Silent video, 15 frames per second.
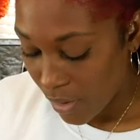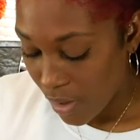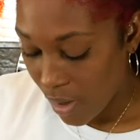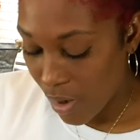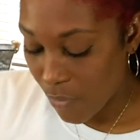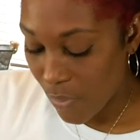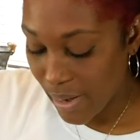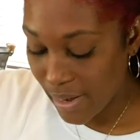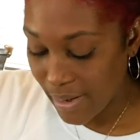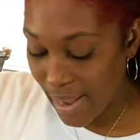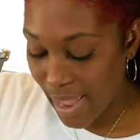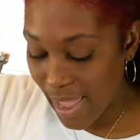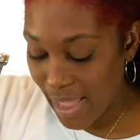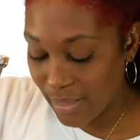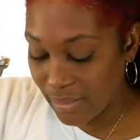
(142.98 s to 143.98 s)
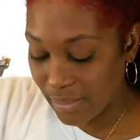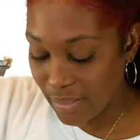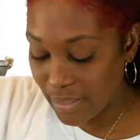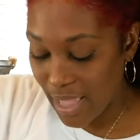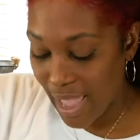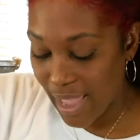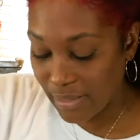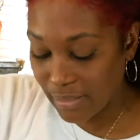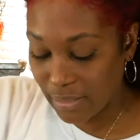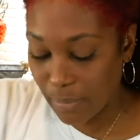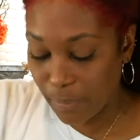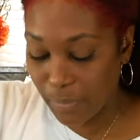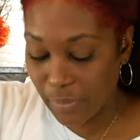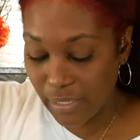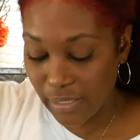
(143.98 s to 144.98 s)
All right, and as that's
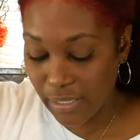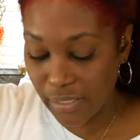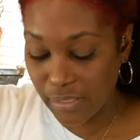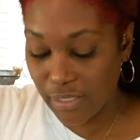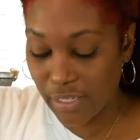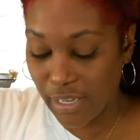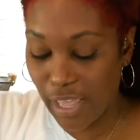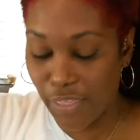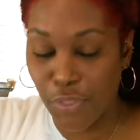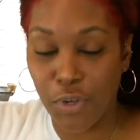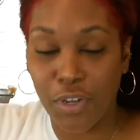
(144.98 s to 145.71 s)
blending together,